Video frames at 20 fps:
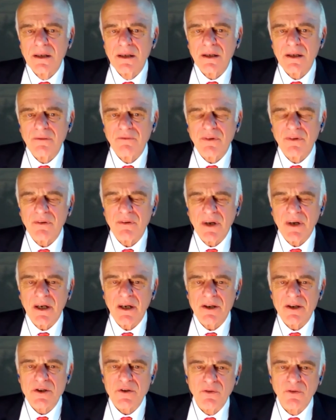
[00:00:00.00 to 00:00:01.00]
the
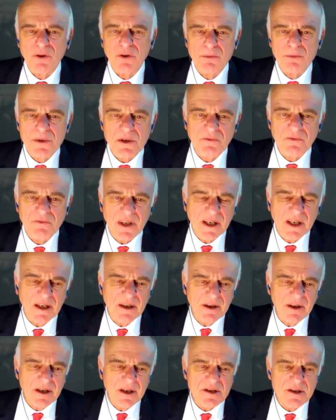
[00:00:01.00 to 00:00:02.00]
various forms of
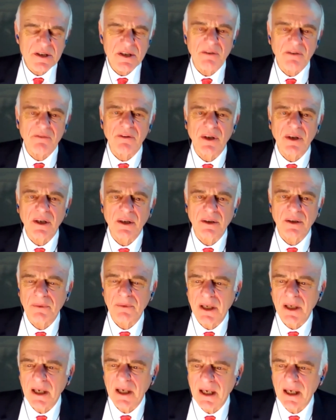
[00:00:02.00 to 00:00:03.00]
vicarious suffering that
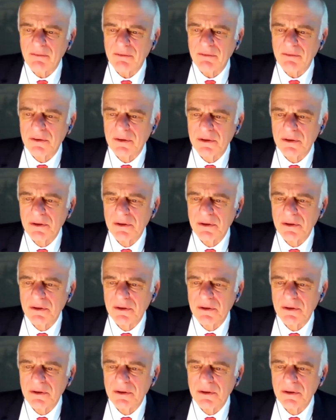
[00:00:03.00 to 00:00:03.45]
we have,